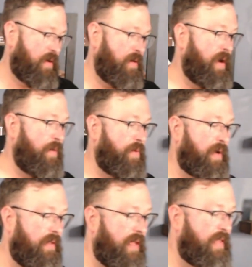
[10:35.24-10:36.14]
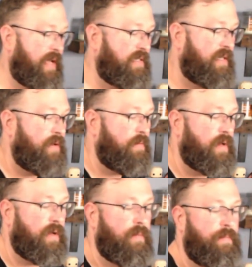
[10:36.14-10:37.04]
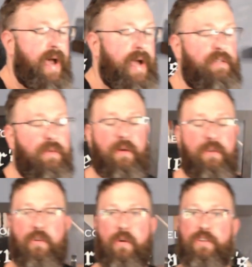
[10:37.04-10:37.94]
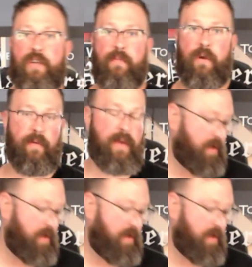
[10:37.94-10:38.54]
All right, we're going to let that sit. We're going to go back to our charging margarita